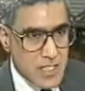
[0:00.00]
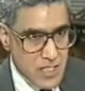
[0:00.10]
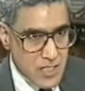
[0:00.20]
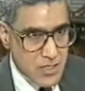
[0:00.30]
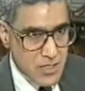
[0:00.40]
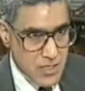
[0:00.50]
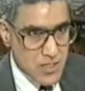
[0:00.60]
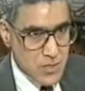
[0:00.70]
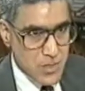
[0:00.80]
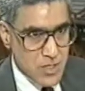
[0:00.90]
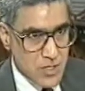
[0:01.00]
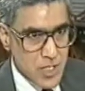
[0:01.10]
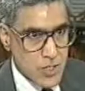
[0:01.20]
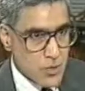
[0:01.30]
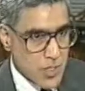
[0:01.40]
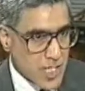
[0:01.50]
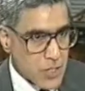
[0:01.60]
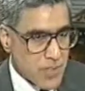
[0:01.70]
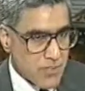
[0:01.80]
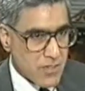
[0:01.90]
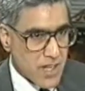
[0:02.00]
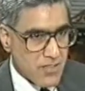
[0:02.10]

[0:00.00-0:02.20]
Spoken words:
a serious situation. There's no getting away from